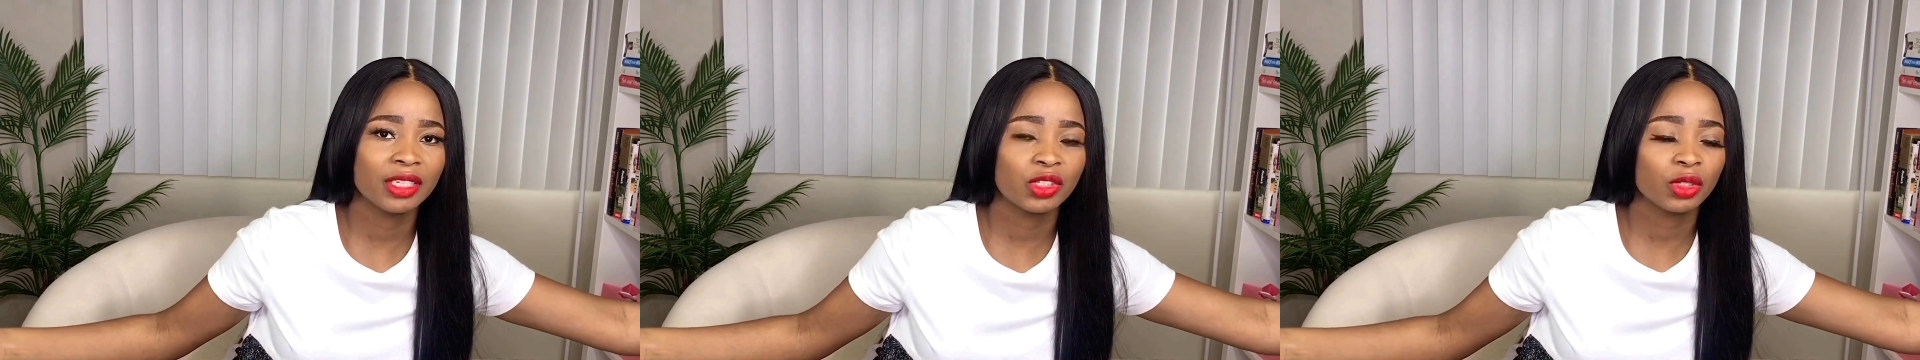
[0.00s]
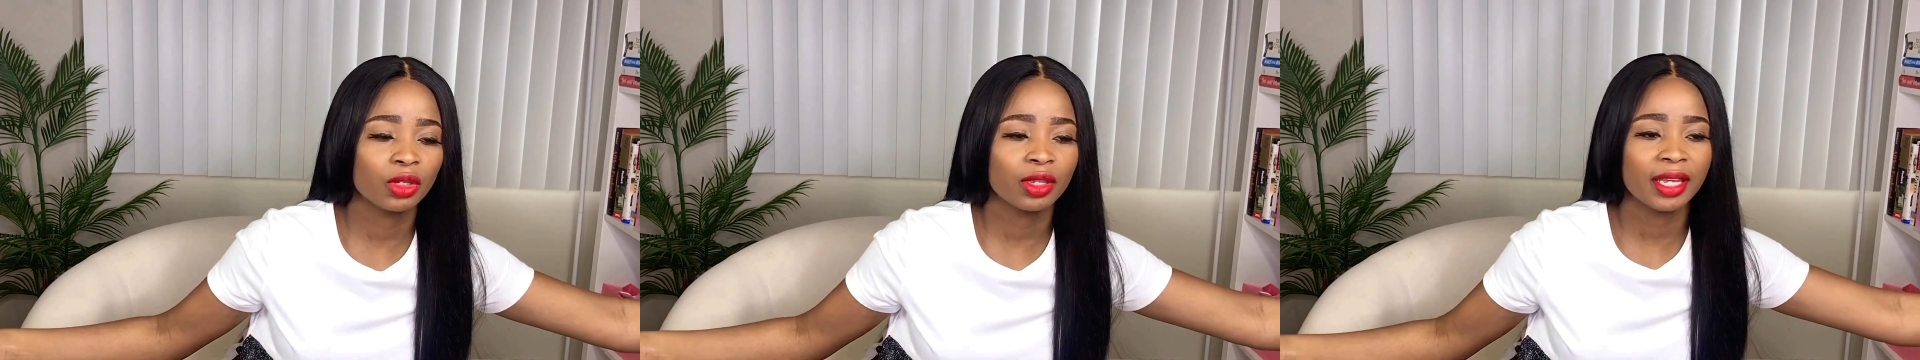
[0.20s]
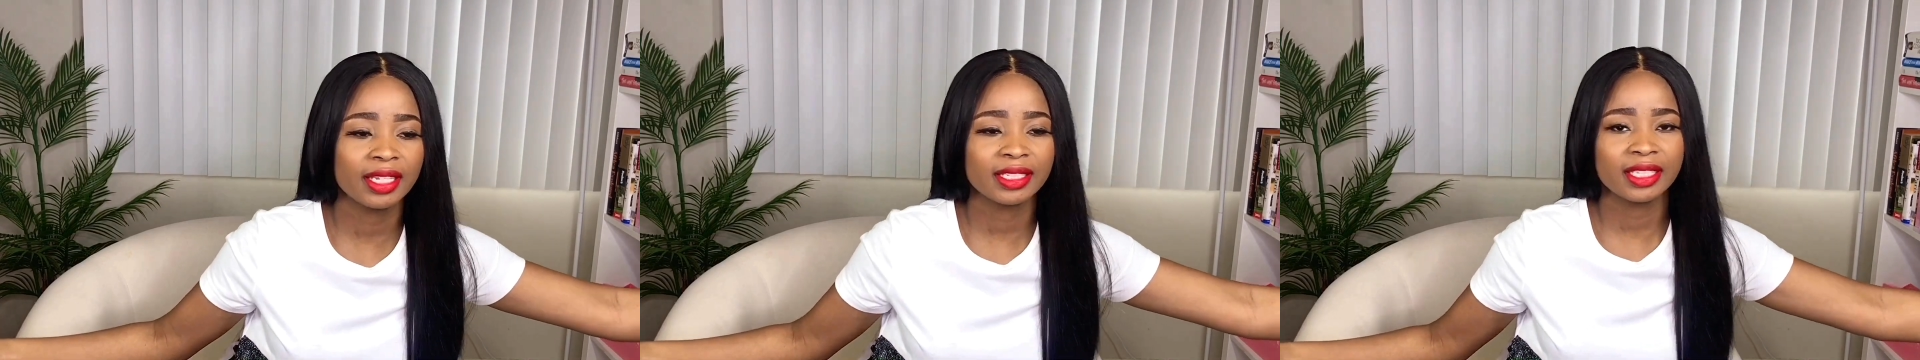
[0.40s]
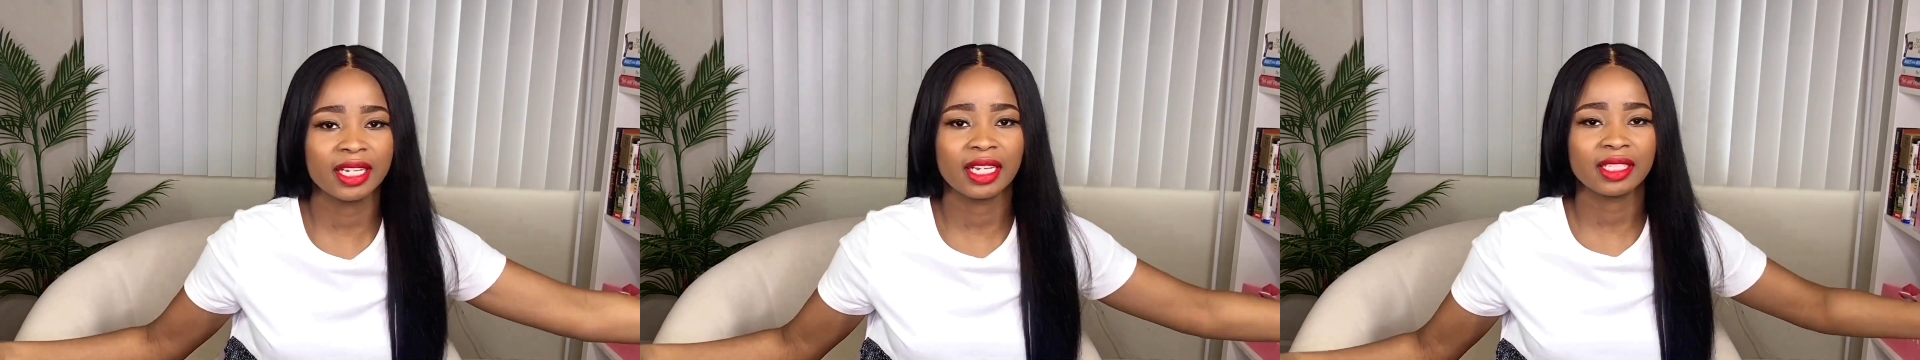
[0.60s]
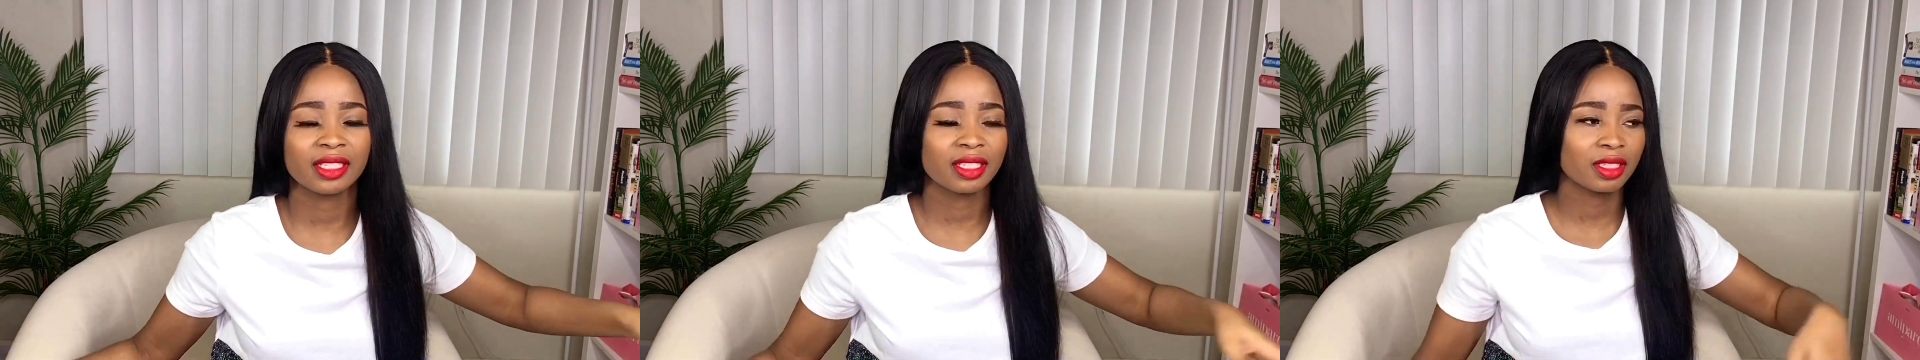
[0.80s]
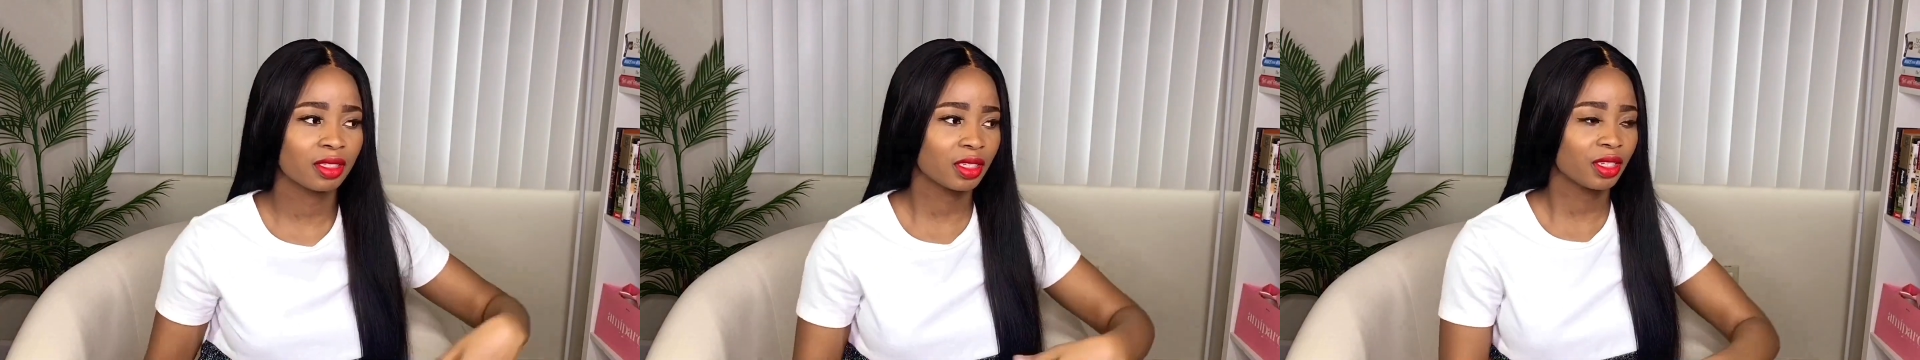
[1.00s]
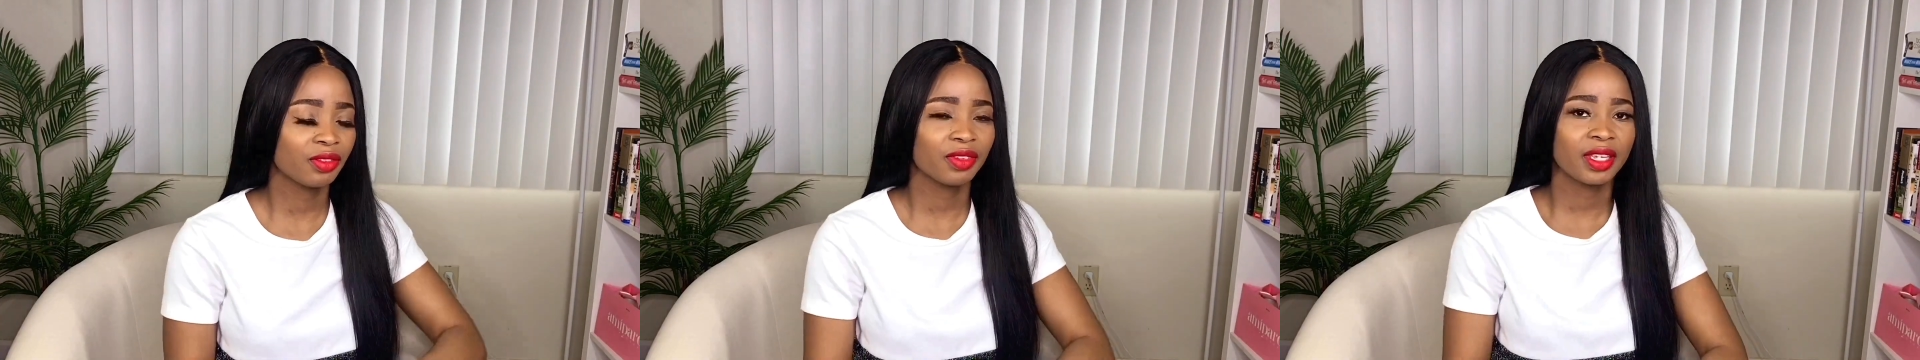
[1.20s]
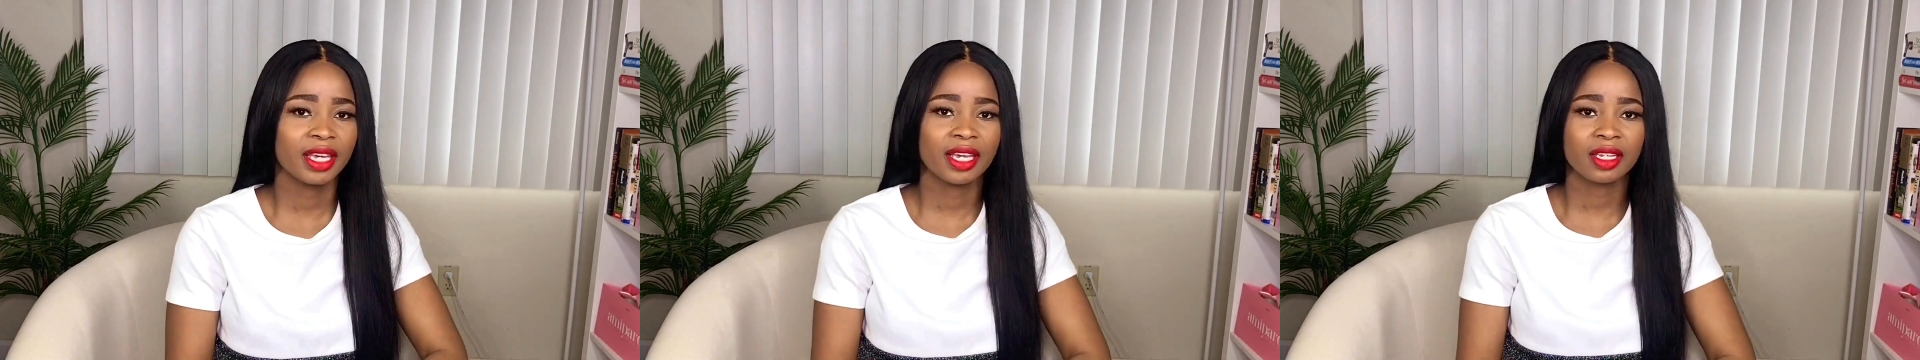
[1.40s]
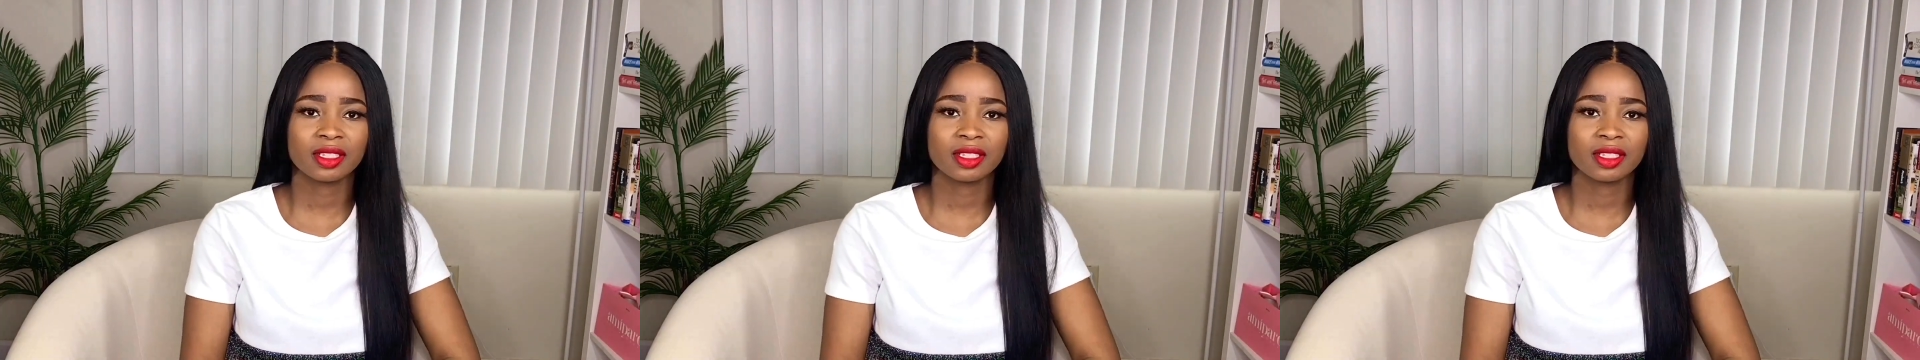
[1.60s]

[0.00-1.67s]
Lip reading: get it at CVS.